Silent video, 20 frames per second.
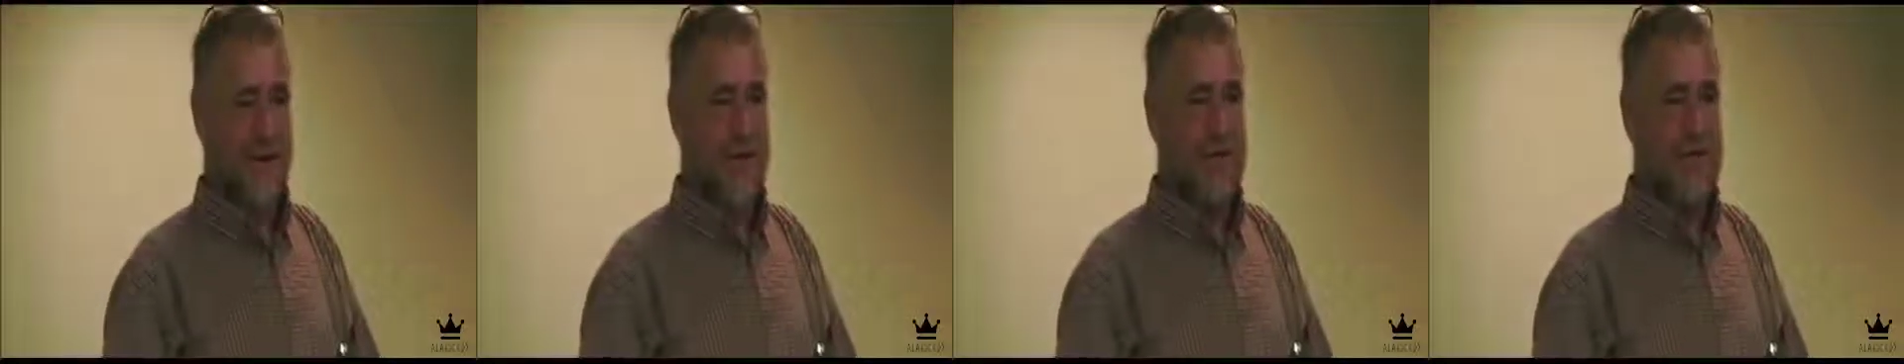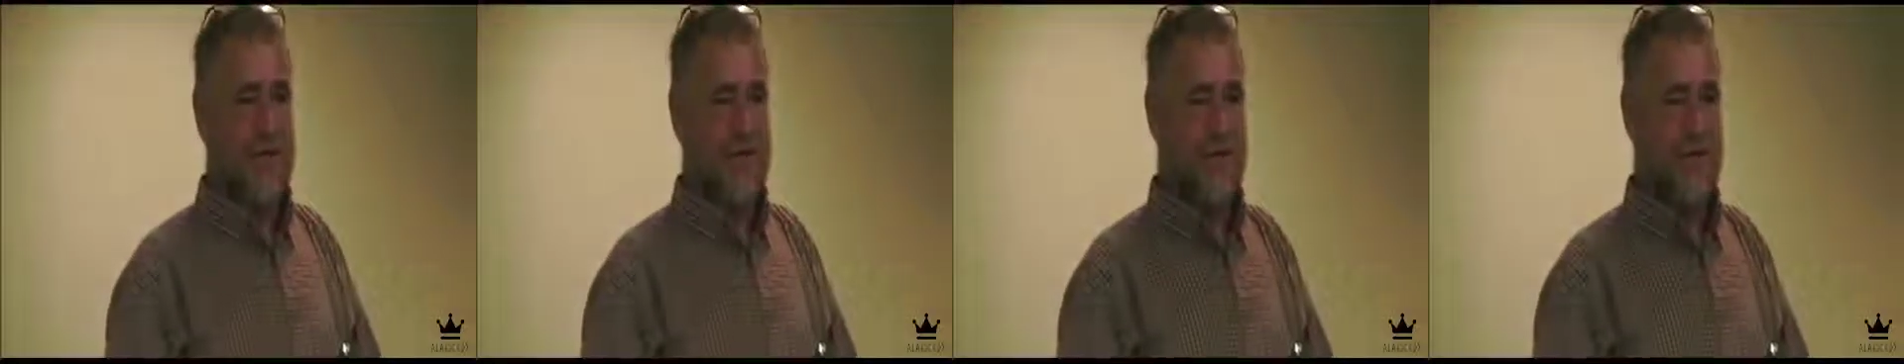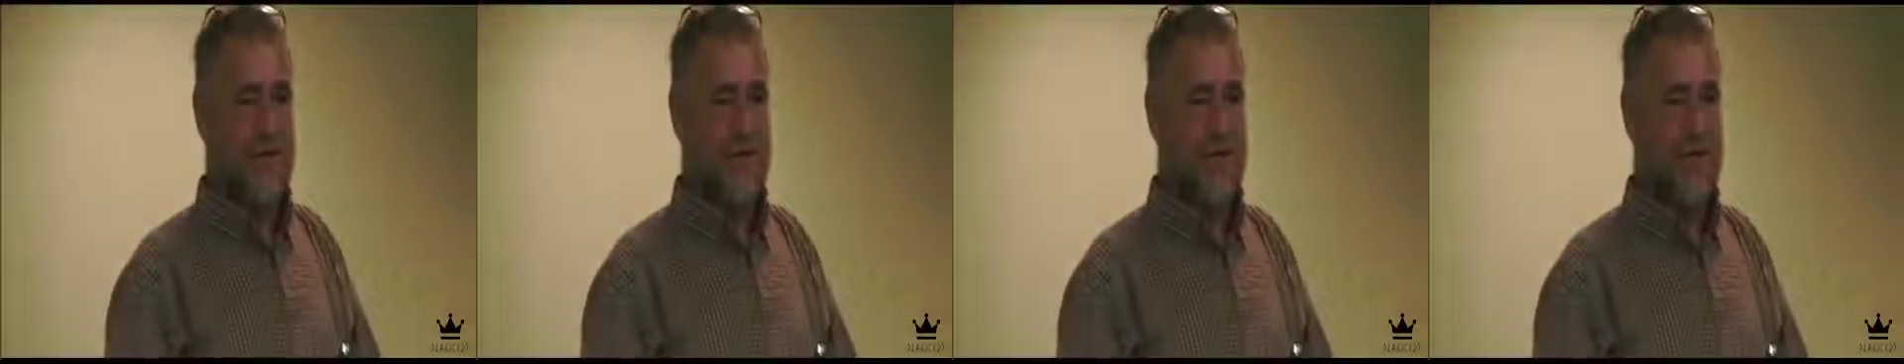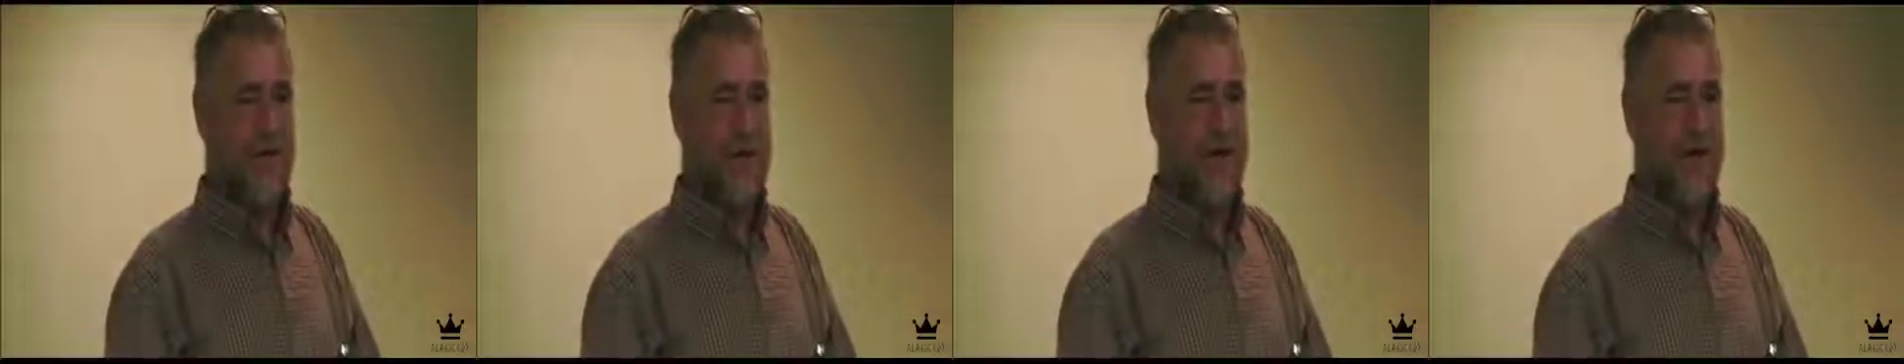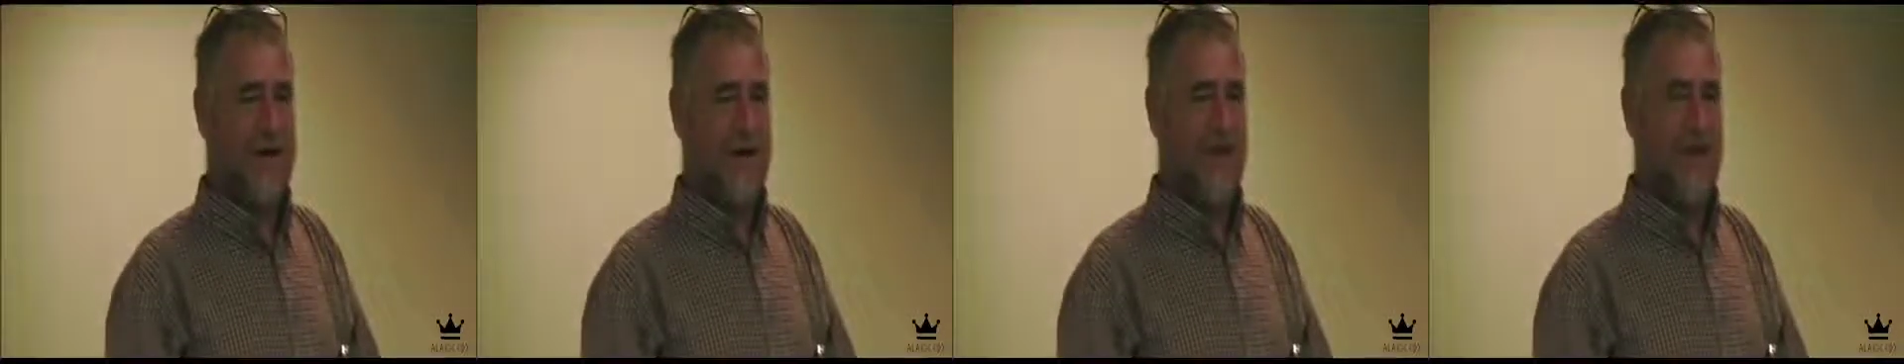most Jews
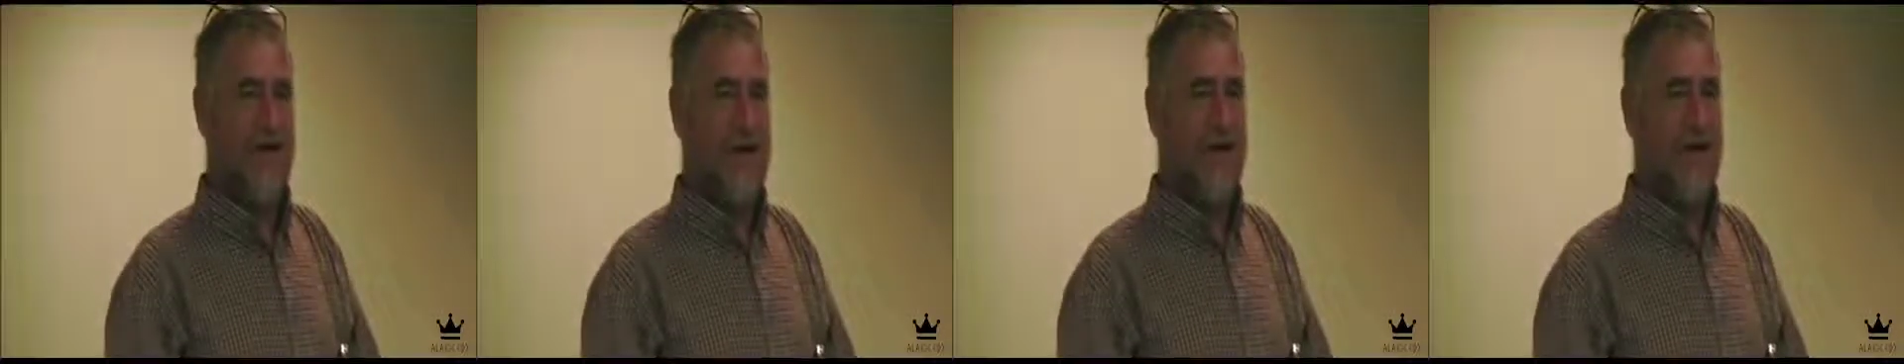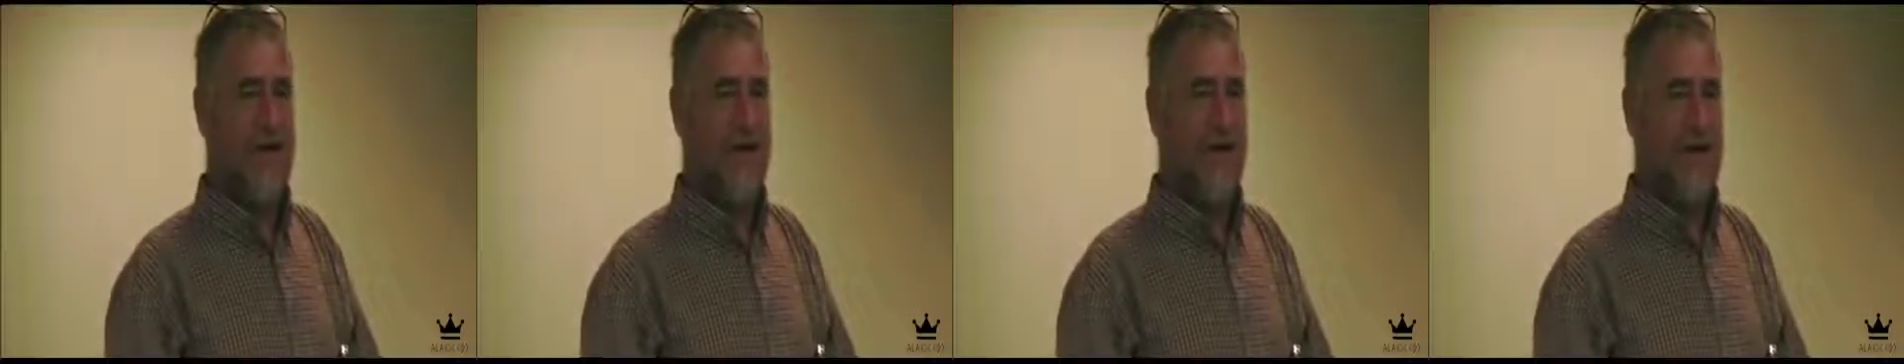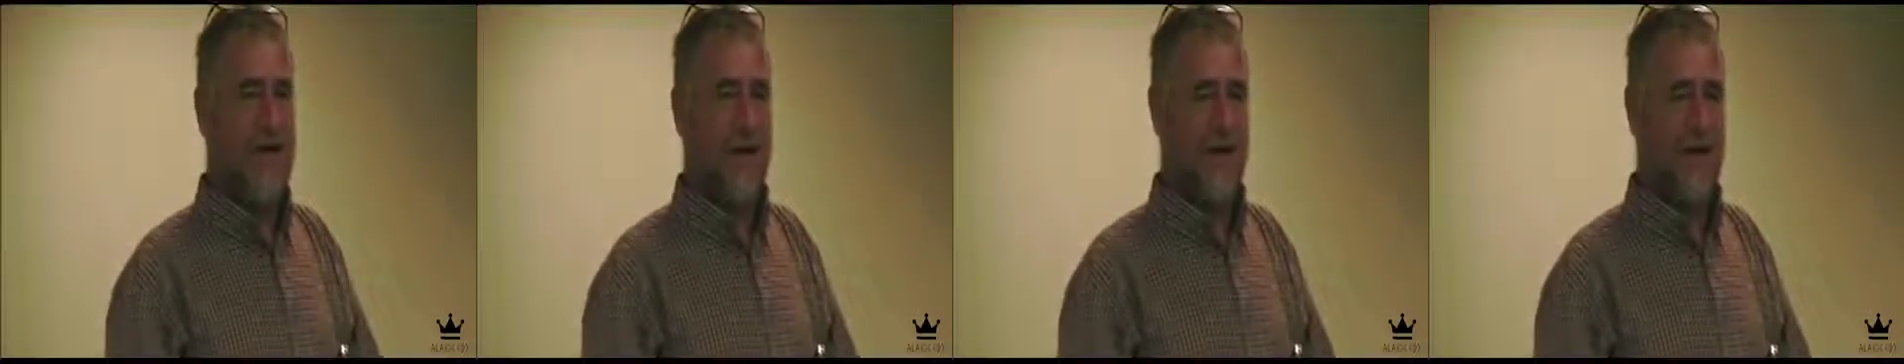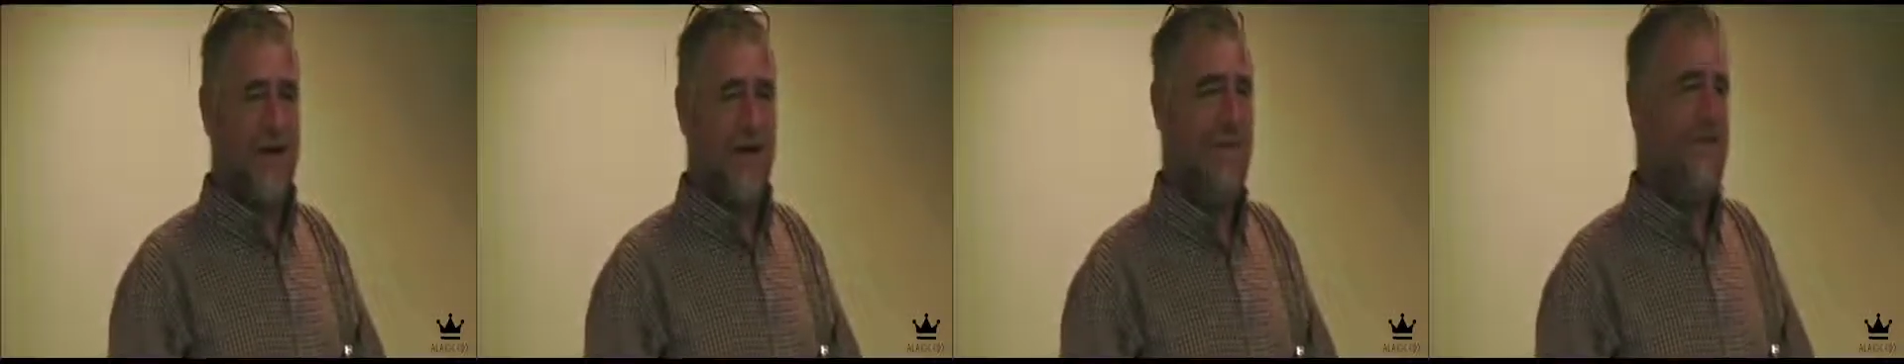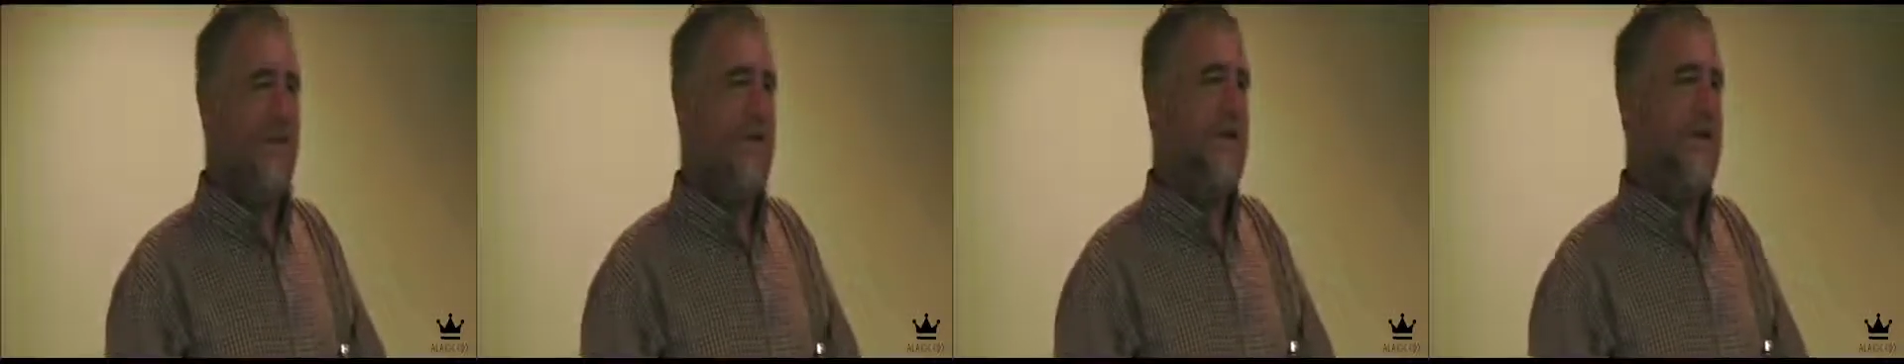abandoned, but not all.